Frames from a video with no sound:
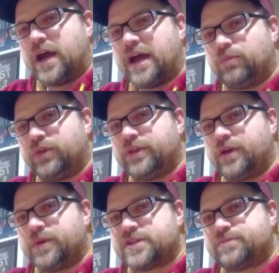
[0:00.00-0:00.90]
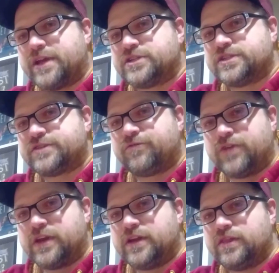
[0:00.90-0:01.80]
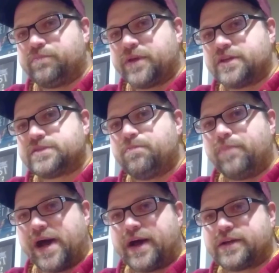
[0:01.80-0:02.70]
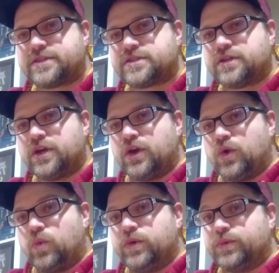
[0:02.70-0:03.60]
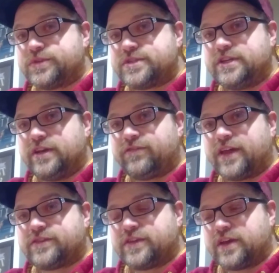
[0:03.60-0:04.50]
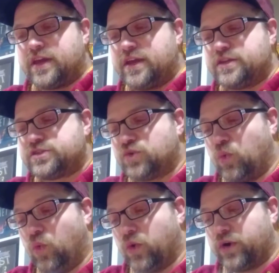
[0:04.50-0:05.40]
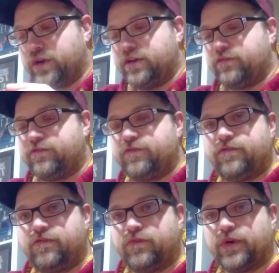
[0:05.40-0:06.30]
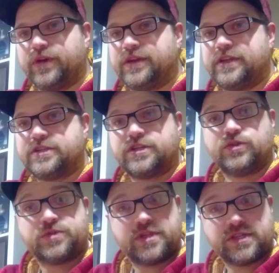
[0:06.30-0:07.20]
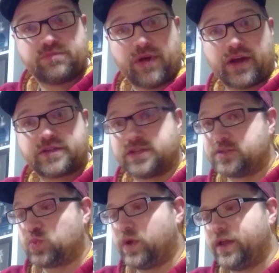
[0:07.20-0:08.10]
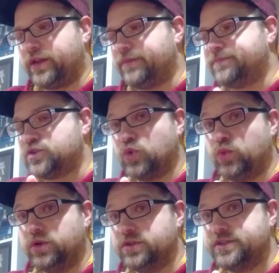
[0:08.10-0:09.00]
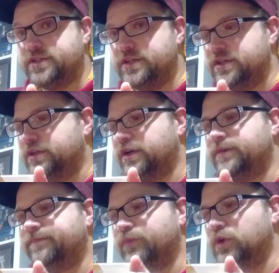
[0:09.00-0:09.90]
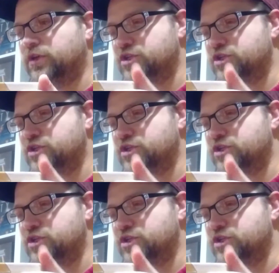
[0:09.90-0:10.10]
I really like when expansions fit in the base box. We will see if that's the case, or if we're going to need to use this box as well. So we will see. We